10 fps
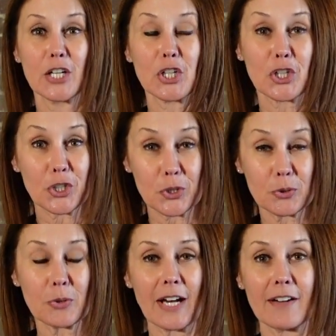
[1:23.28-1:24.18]

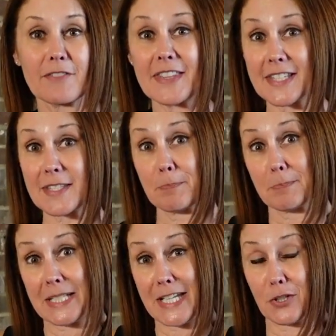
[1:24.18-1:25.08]
cue of this
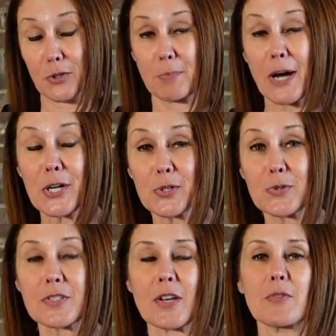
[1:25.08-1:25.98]
particular
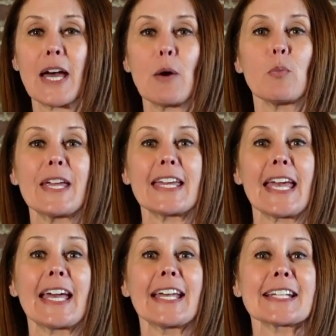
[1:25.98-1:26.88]
pose so that we
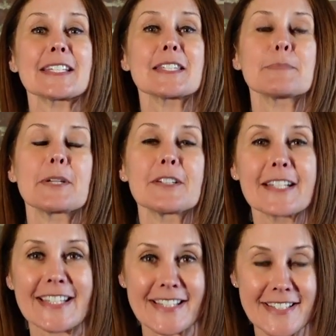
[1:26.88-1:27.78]
can
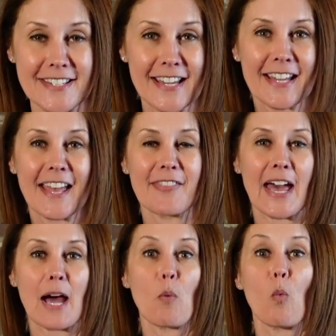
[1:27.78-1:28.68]
experience
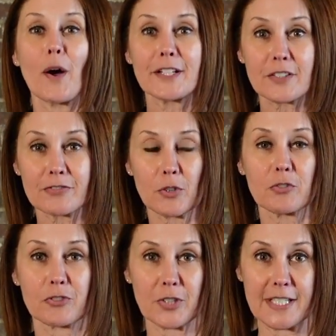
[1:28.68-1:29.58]
that wonderful
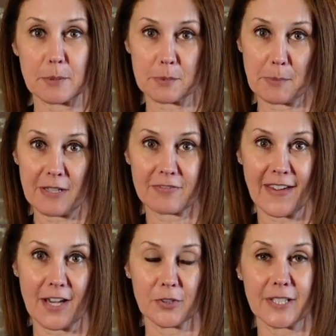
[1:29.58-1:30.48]
freedom to be
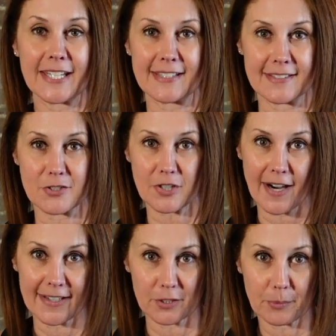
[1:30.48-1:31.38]
found in
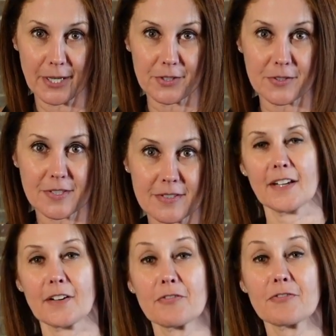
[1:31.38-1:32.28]
triangle pose.
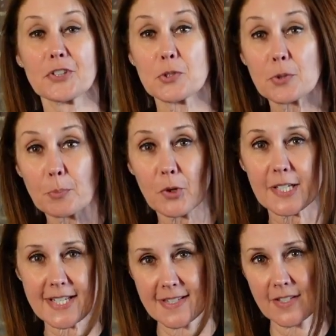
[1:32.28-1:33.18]
A few more
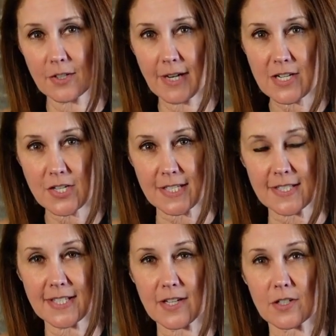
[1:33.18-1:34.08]

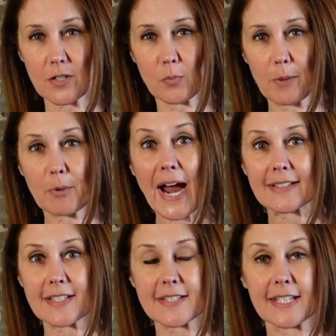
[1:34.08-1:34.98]
considerations here when
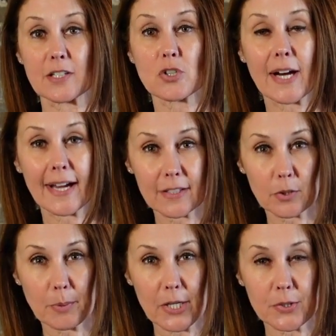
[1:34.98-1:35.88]
practicing
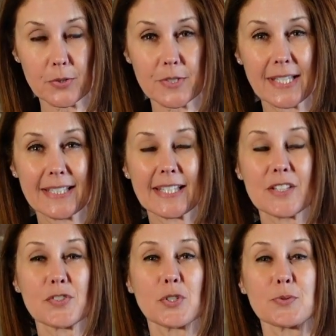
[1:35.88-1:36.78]
triangle pose
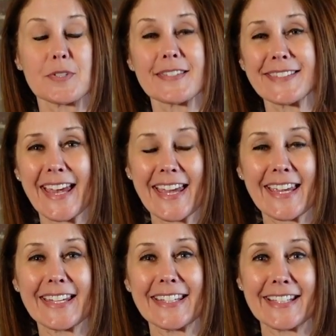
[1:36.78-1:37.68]
is to
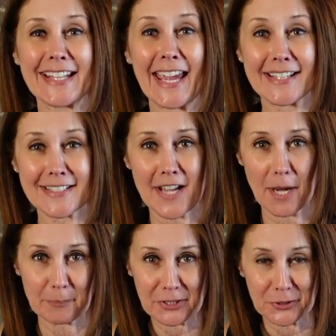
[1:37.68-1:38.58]
stay in
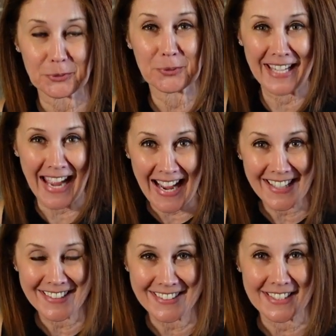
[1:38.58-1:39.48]
anatomical
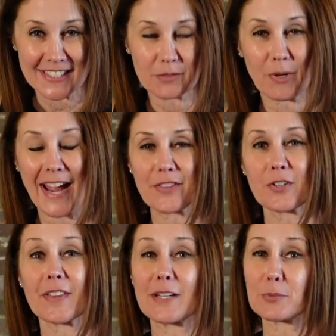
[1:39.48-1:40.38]
reality
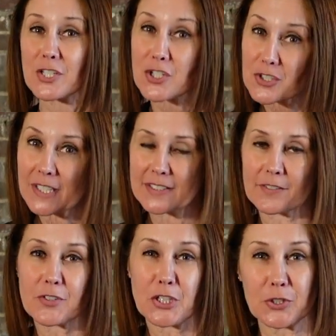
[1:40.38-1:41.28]
rather than
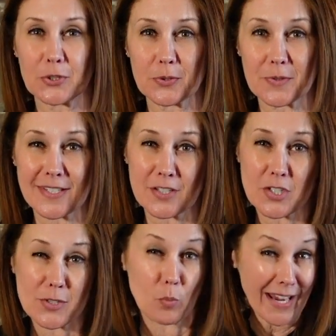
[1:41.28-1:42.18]
restrictive cues such
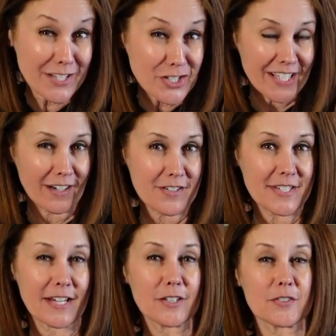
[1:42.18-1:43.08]
as wedging
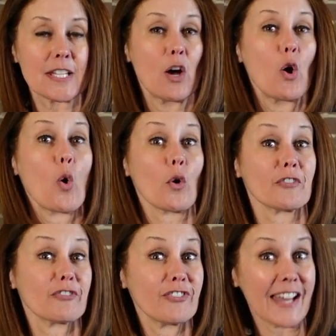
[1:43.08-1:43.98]
ourselves or
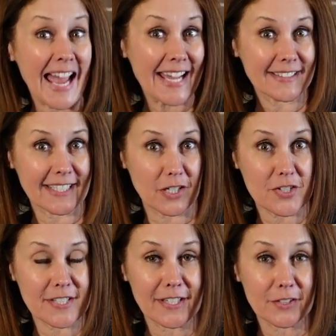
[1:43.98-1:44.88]
flattening
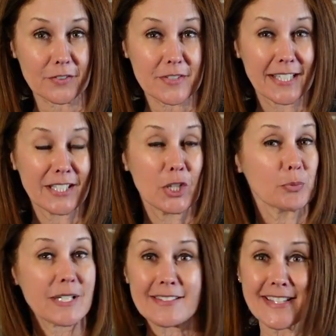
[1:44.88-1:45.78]
ourselves.
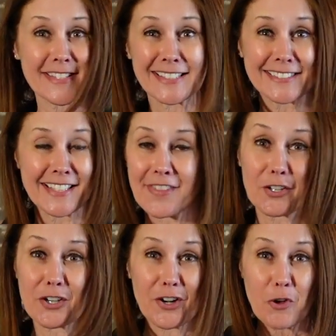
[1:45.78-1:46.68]
Realistically,
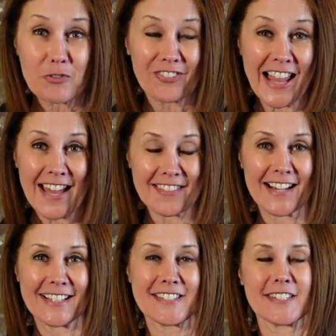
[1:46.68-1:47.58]
there are no flat
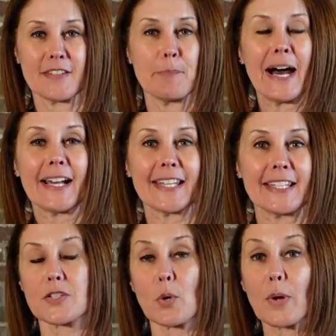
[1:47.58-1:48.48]
lines in the body.
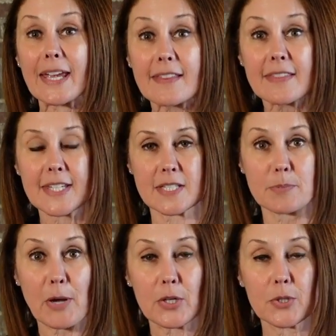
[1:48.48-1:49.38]
So in
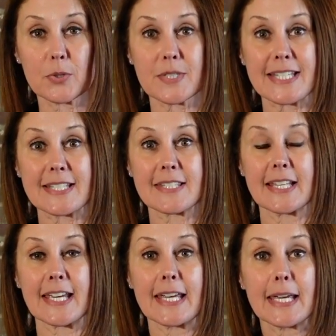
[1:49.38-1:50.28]
this pose, it's
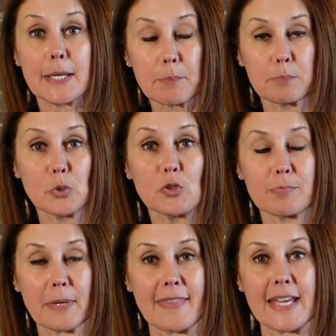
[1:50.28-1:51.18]
the hip
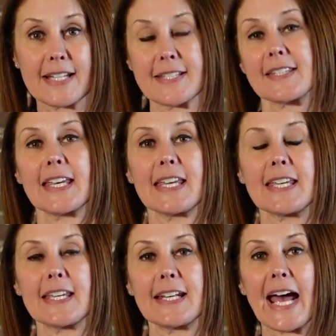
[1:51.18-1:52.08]
movement that is
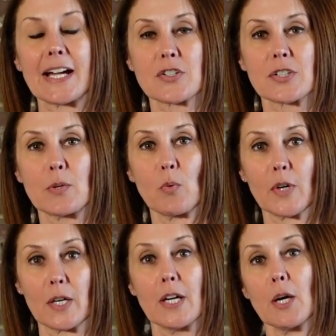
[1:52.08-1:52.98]
key, and actually want
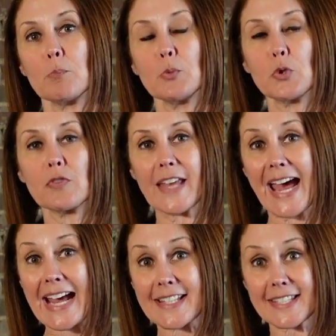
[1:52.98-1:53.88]
to move the
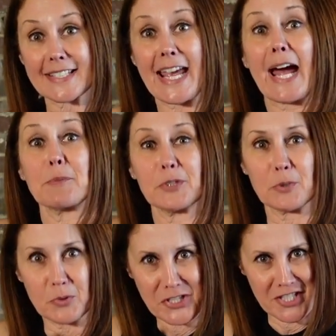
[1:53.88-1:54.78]

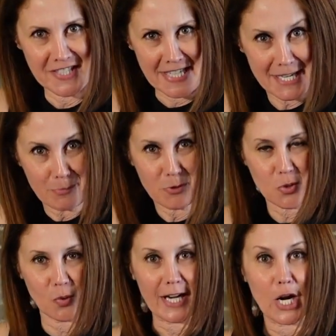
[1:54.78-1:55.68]
acetabulum, which is the hip
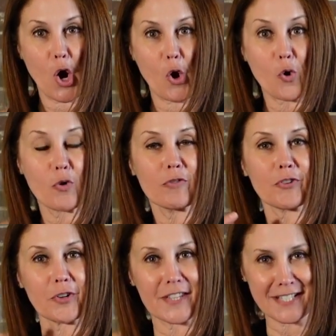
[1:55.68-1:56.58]
joint,
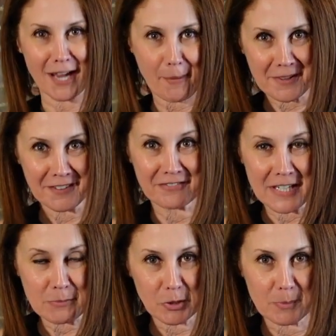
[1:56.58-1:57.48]
over the top of the
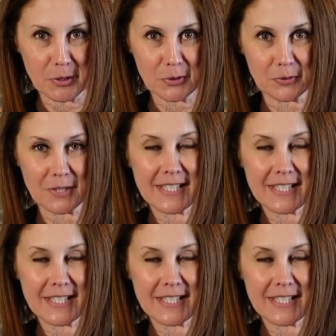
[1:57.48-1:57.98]
femur bone